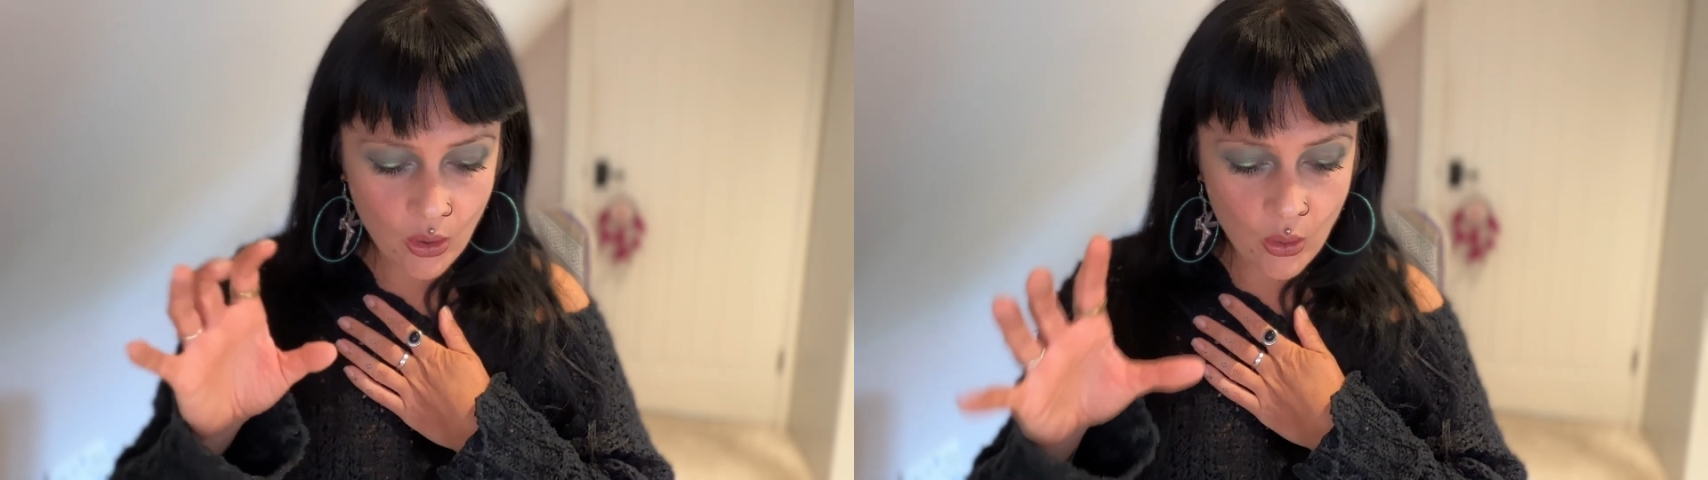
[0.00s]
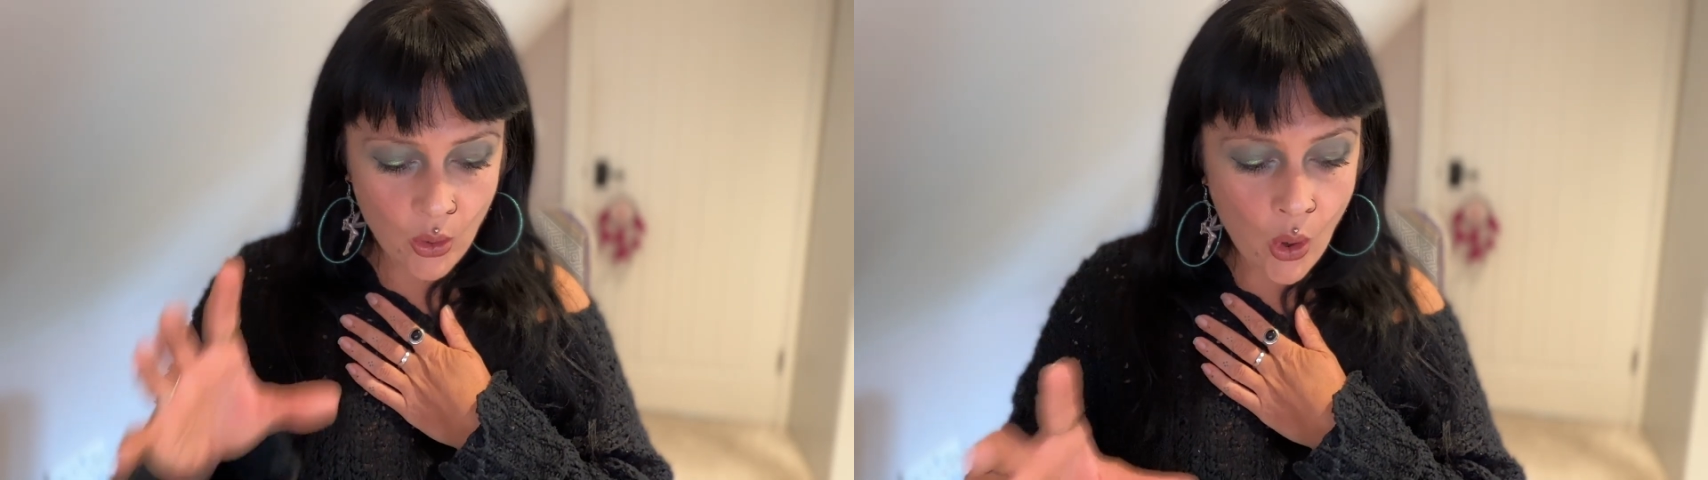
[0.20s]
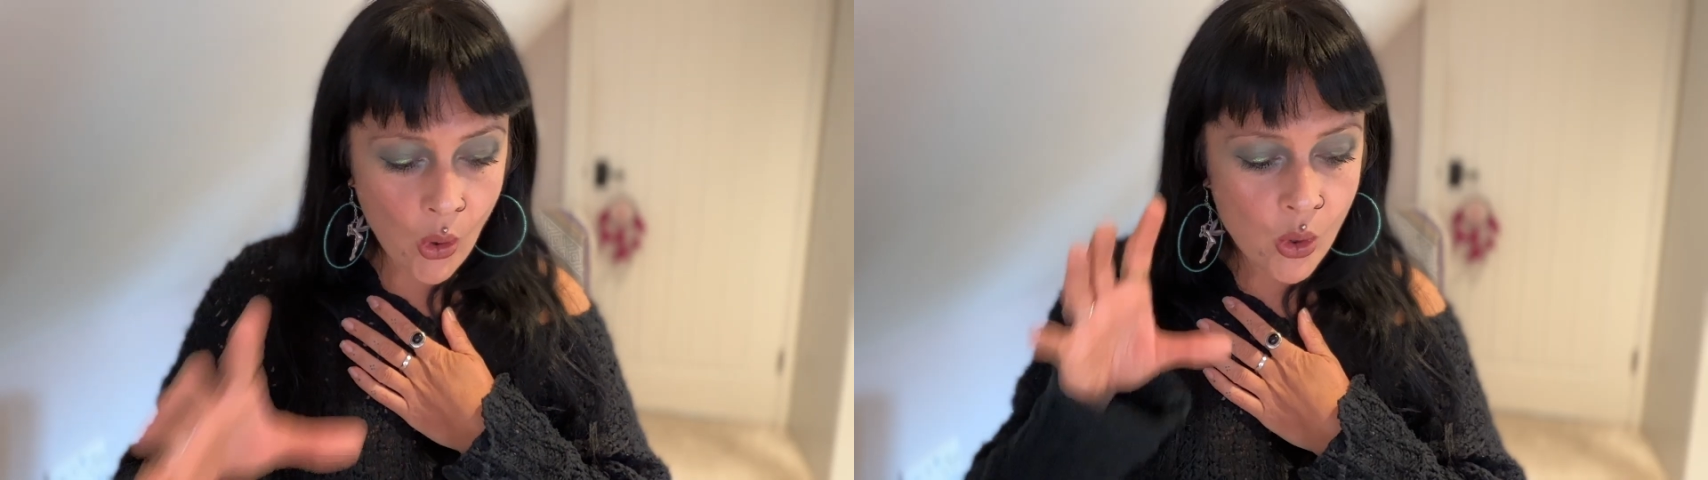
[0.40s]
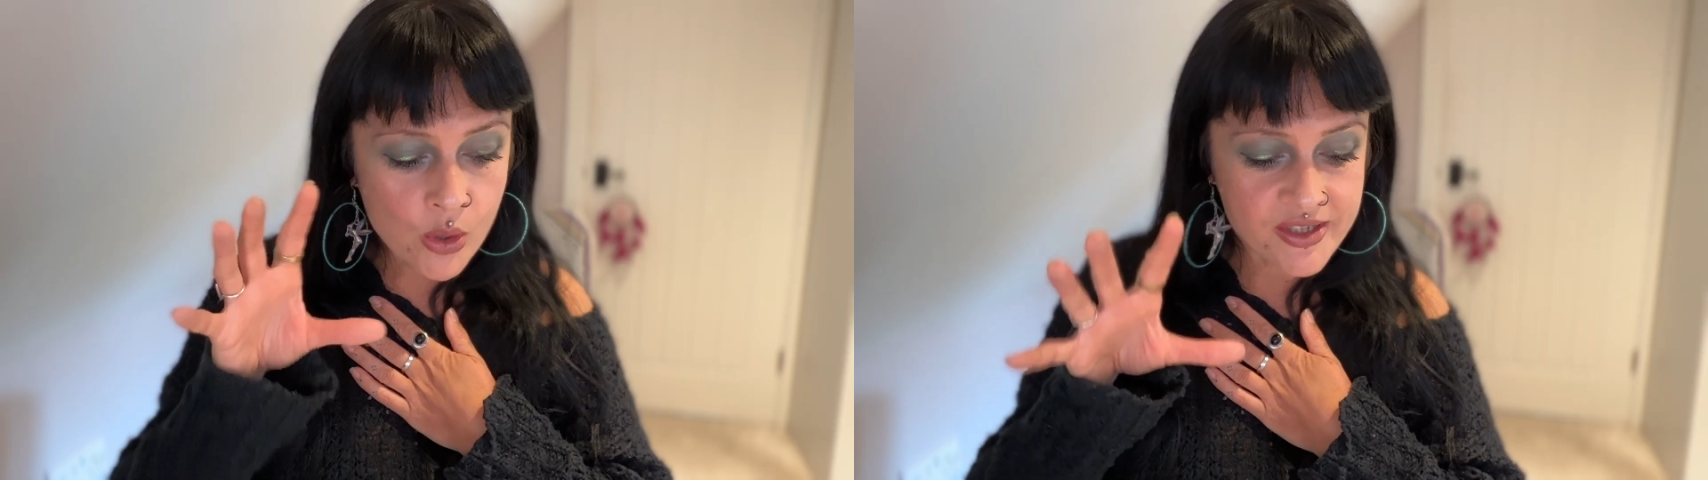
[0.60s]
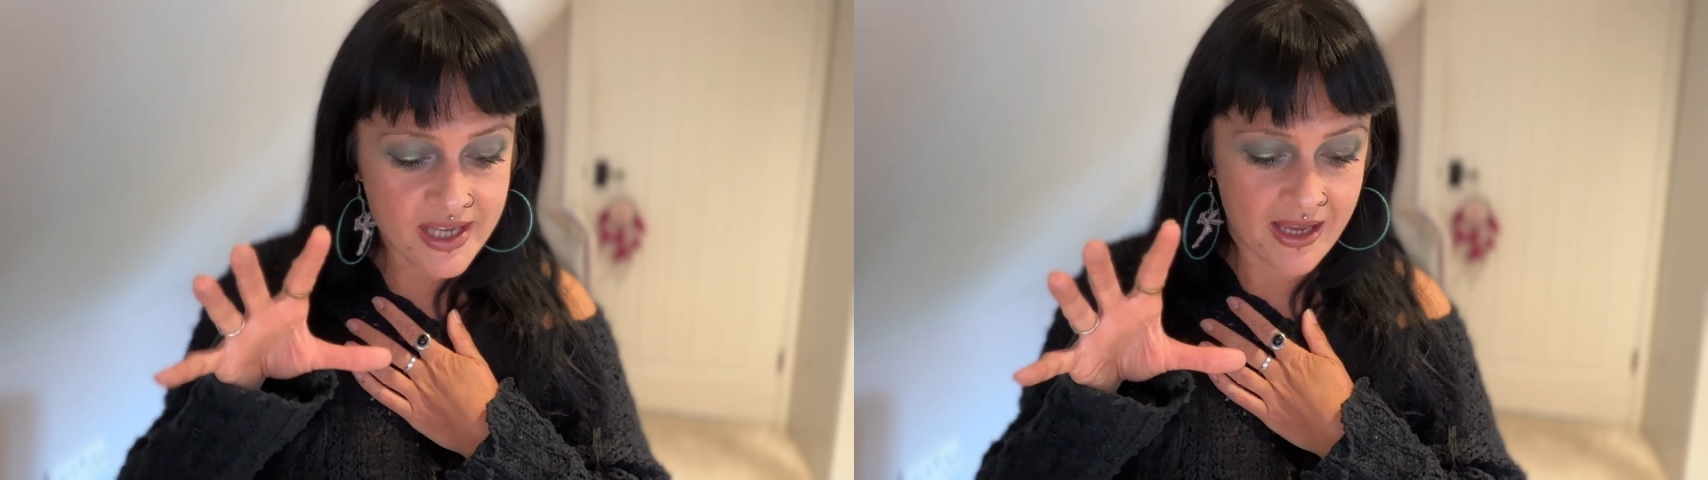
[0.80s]

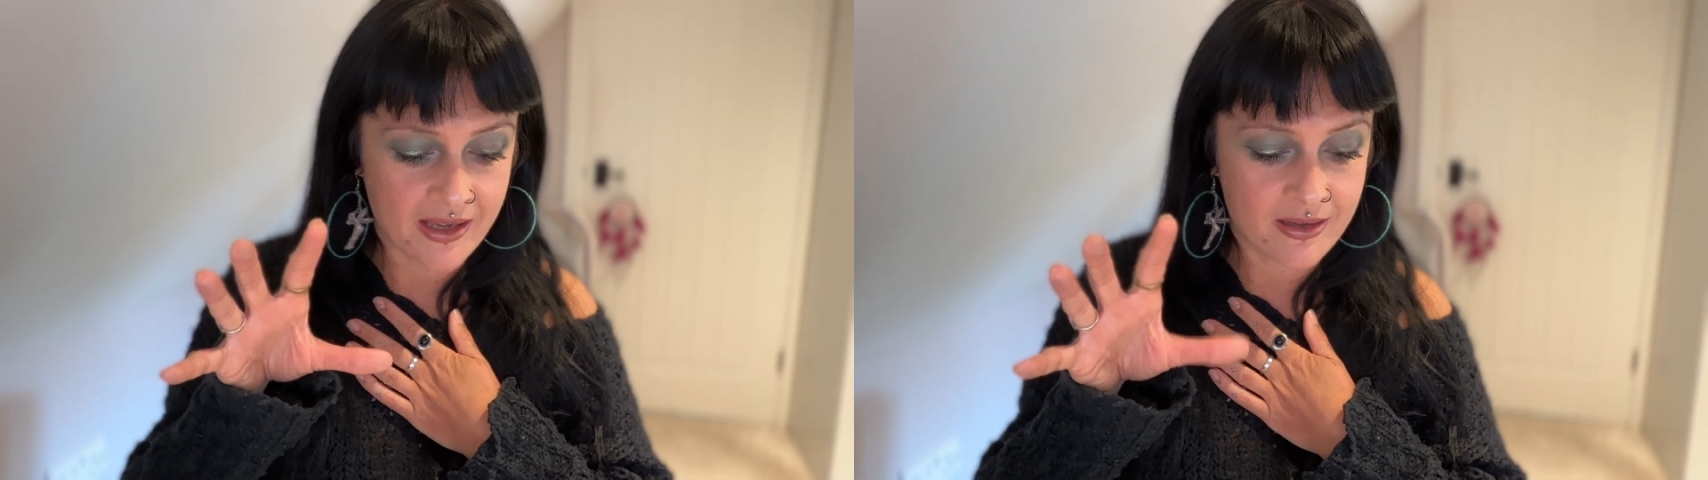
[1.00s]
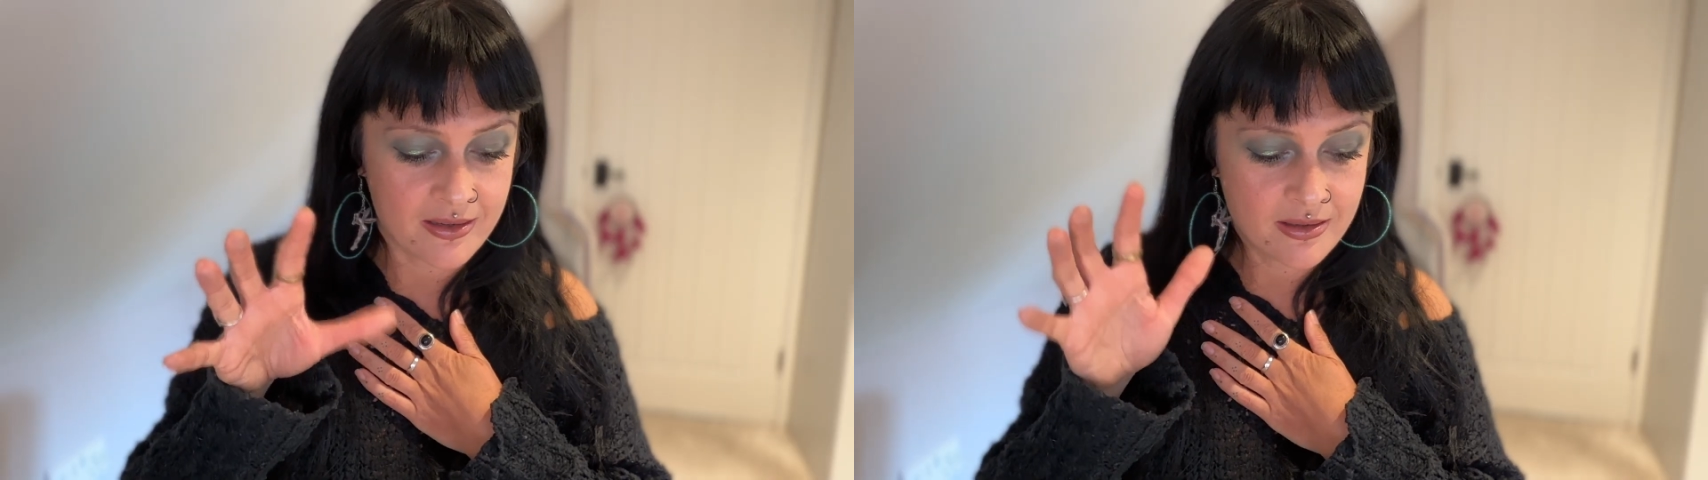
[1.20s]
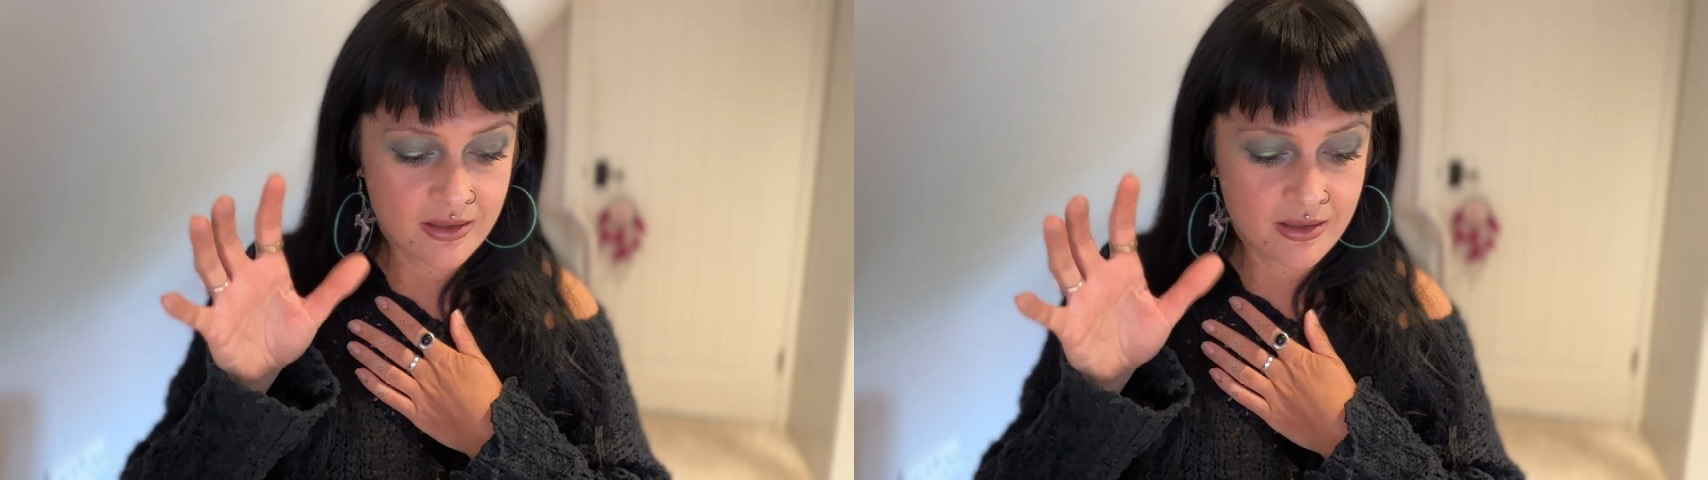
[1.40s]
causing